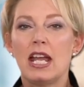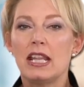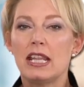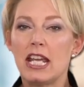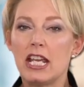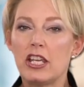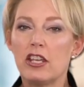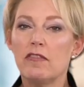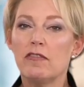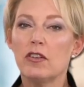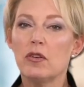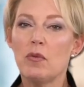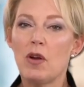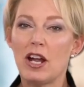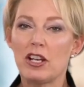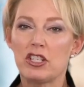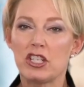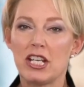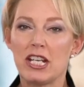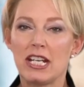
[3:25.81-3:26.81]
Thank you for
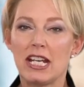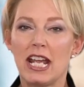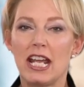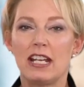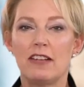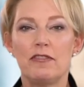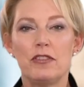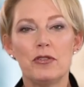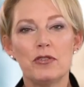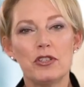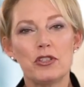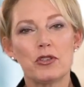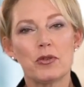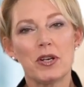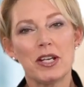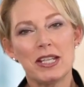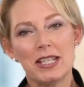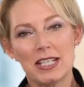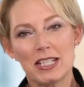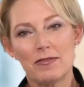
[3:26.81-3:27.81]
watching, and if you
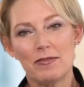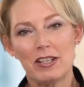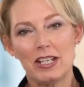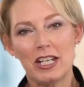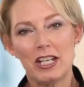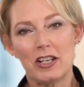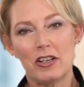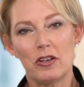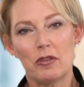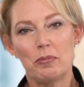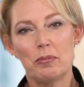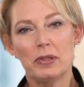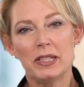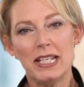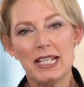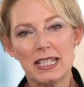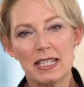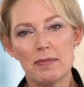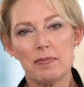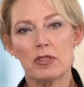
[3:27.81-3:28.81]
enjoyed this video,
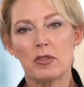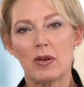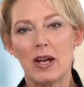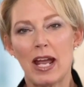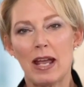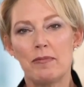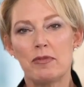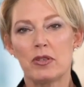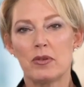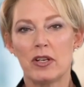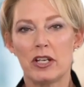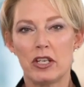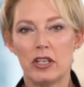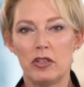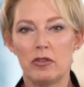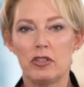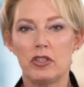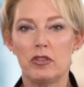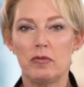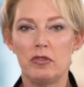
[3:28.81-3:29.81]
please subscribe to our
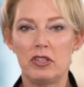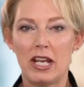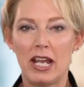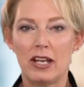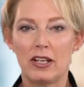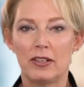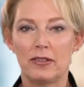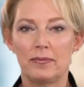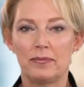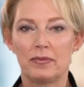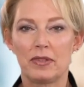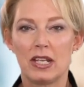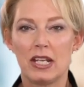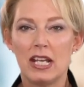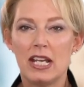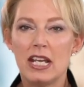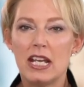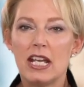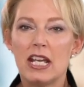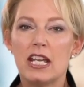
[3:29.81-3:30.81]
YouTube channel.
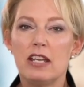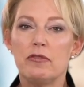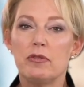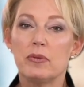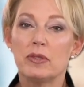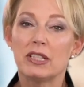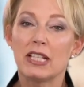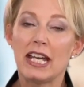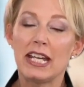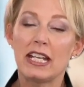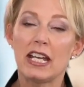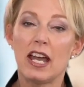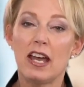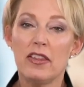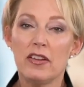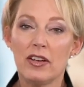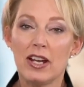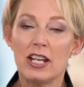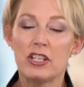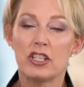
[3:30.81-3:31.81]
If you would like
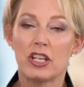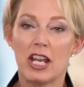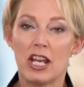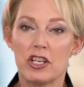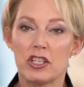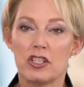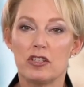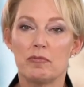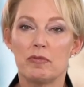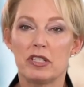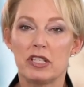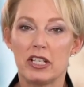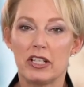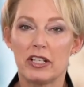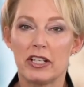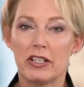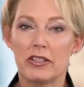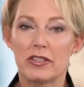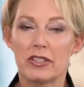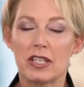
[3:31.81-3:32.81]
other educational
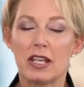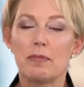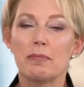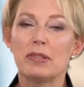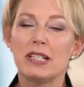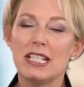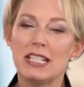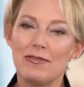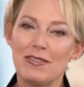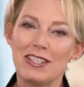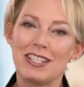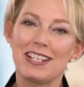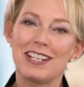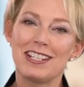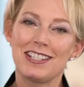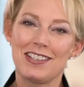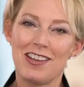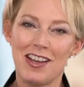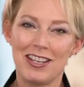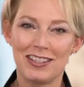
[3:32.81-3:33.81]
materials, please visit
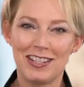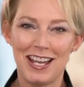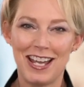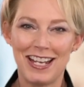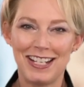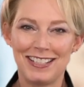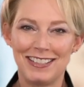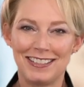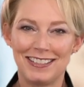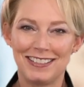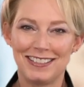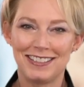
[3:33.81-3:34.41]
us online.